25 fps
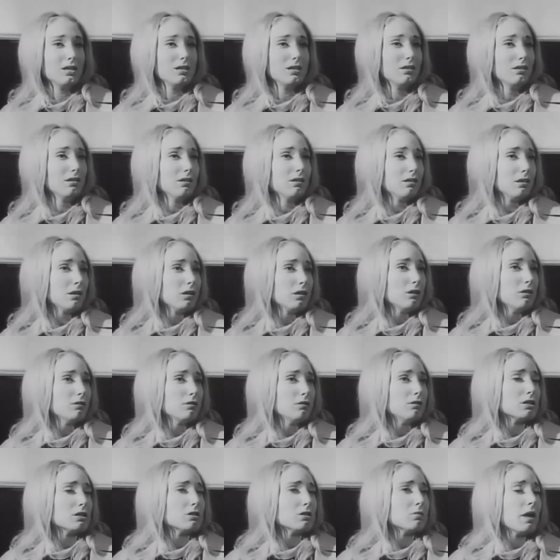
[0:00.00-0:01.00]
then
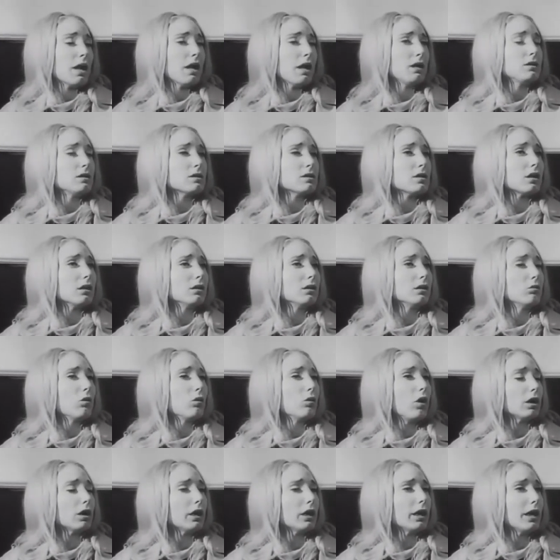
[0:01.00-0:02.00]
this man
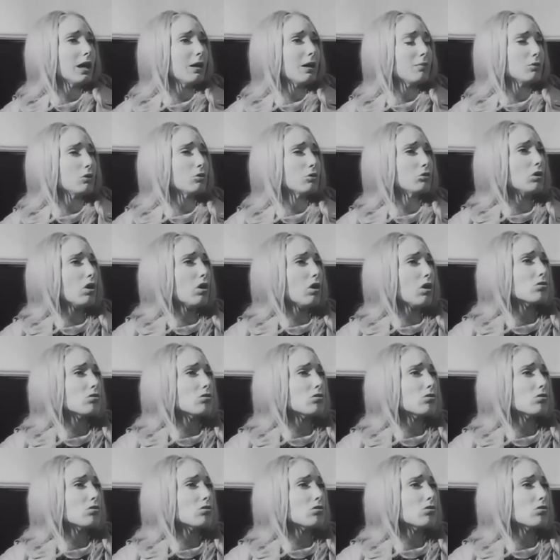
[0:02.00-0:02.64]
started walking up the